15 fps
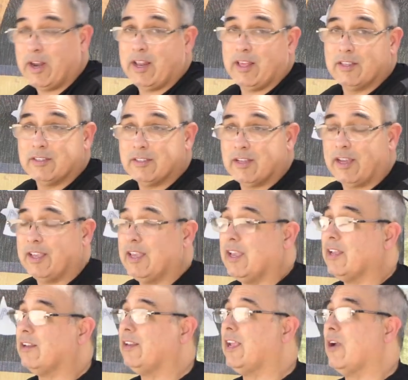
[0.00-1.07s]
it is. I
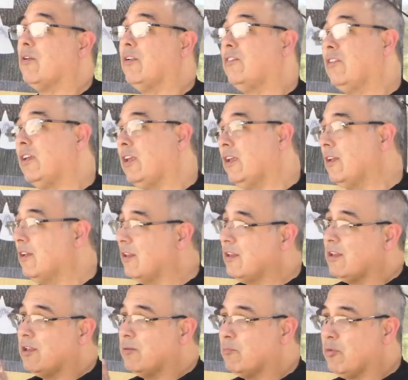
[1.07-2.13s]
can't guarantee
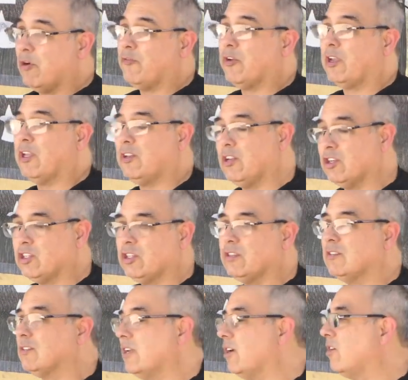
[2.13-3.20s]
perfect
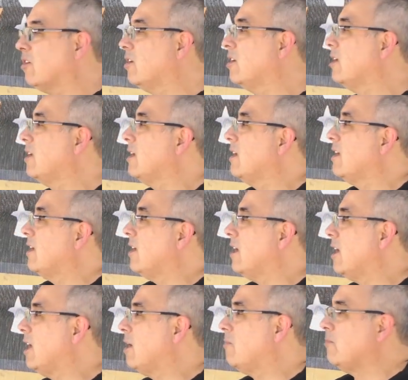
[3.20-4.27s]
conditions here.
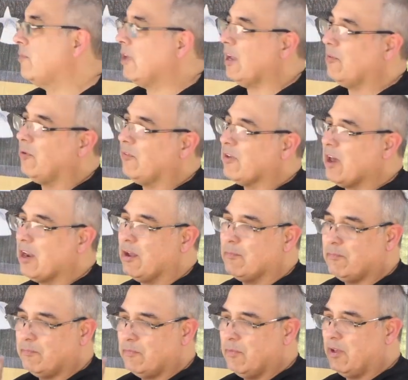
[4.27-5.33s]
We've got
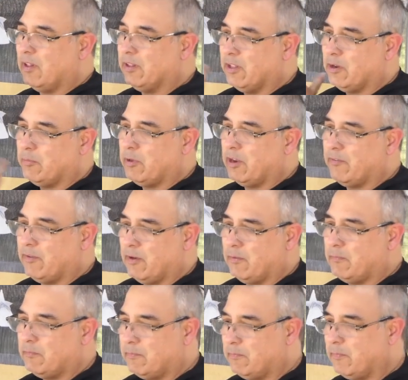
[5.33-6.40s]
a little bit of a
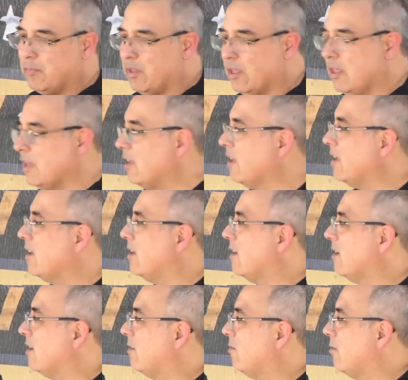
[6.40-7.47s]

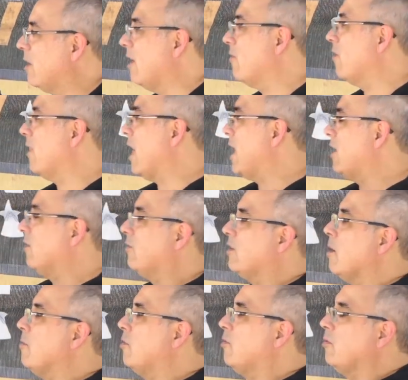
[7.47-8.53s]
whatever that is
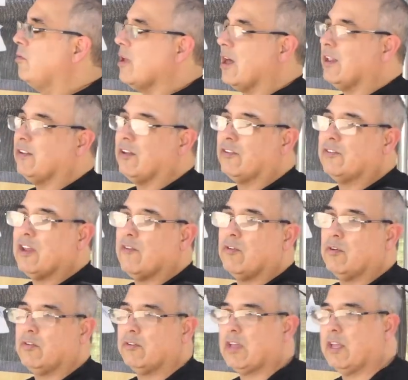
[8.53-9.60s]
coming through. Not a dust
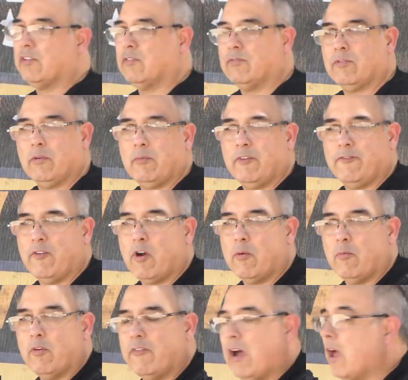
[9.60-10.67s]
devil, because that's going to be
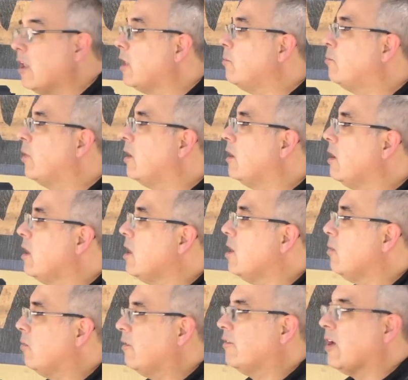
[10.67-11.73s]
far more violent. But
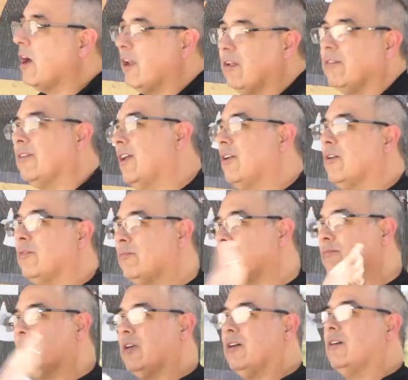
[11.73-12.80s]
we've got
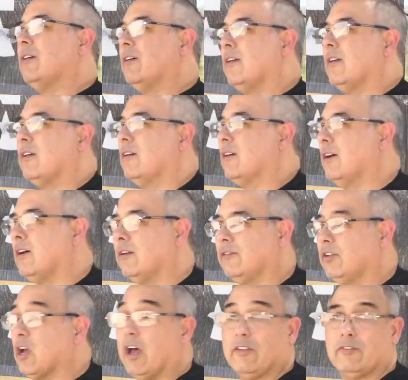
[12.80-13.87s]

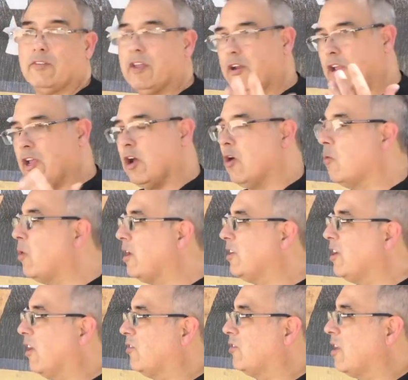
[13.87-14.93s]
a gust. There you go. Wind
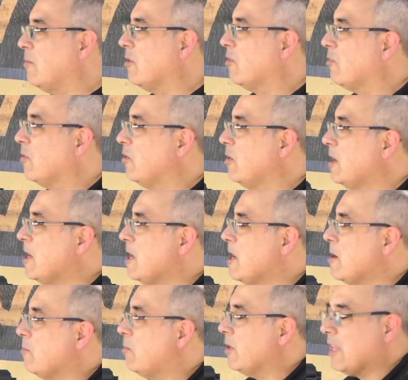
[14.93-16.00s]
gust coming through.
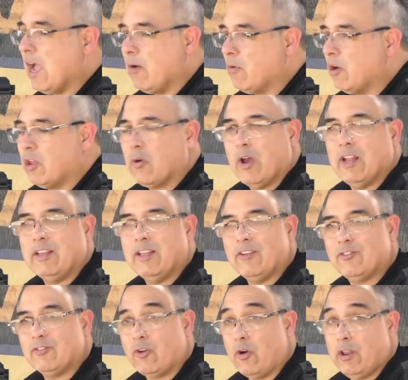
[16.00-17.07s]
But yeah, we're going to go ahead and
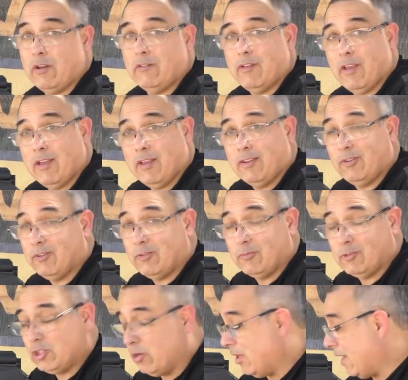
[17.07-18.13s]
get started and do some
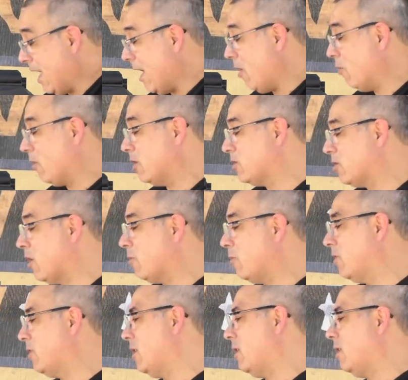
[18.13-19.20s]
shooting now. We're going to start
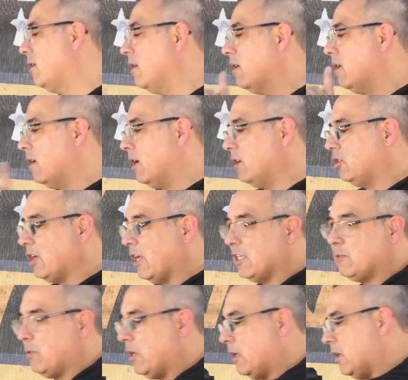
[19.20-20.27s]
with the
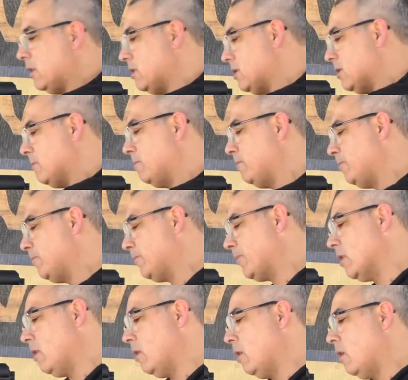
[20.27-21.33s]
JSBs.
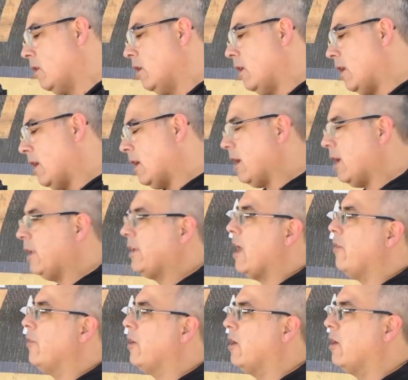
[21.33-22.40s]
And
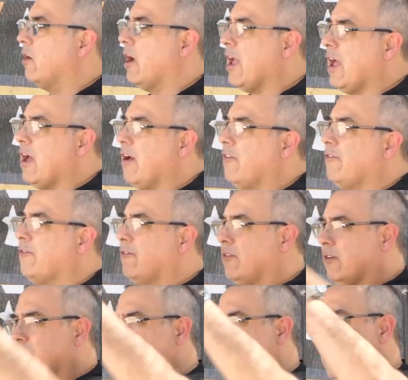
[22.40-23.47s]
down there I have
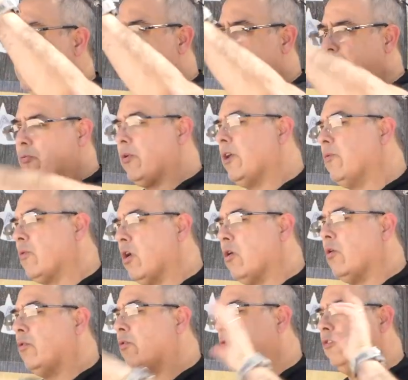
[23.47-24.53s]
three
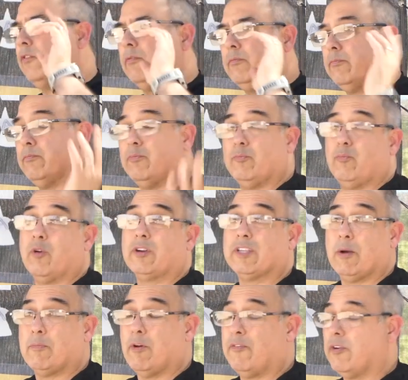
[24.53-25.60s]
rows, worked
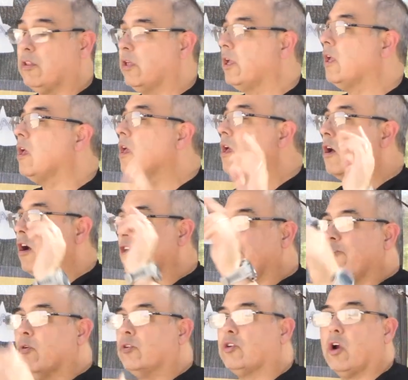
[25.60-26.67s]
out perfectly, of
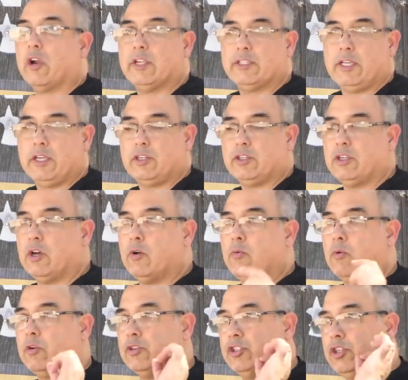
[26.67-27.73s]
four targets each. So we're
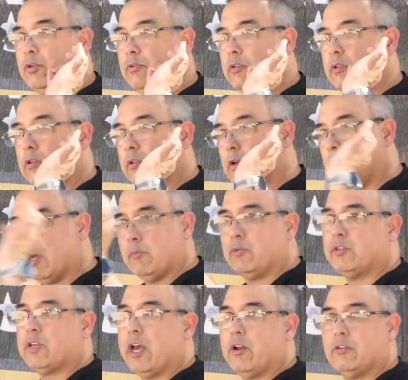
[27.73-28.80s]
going to shoot a couple
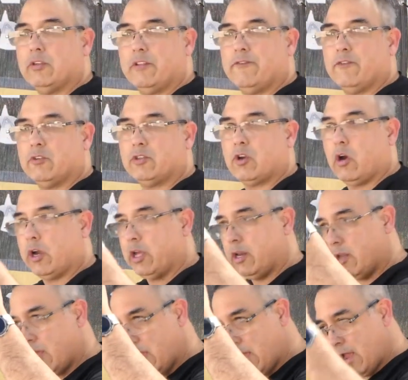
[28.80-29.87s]
sighters on the first target
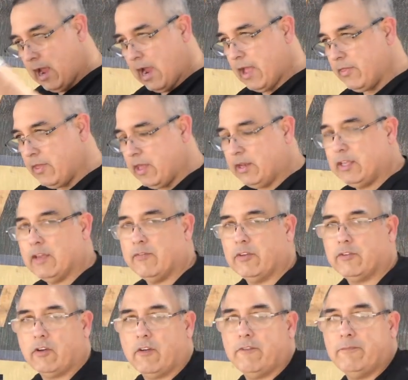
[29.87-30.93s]
and then give
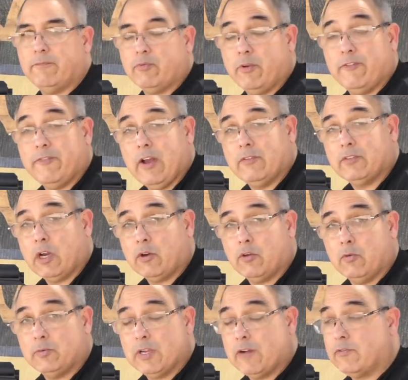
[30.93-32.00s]
us our 3 5-shot
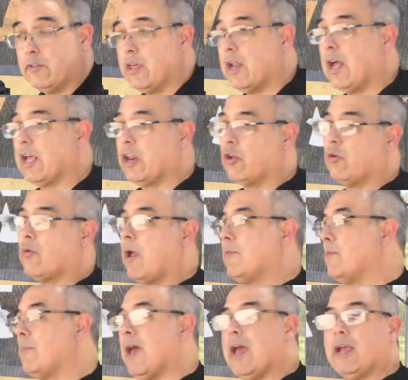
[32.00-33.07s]
groups after that. I got to go grab
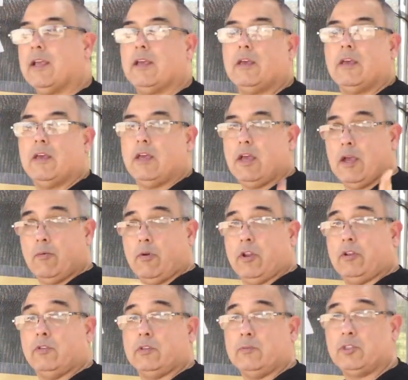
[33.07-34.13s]
the mag and we're going
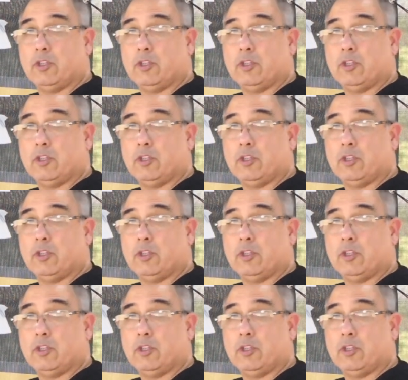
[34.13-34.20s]
to do some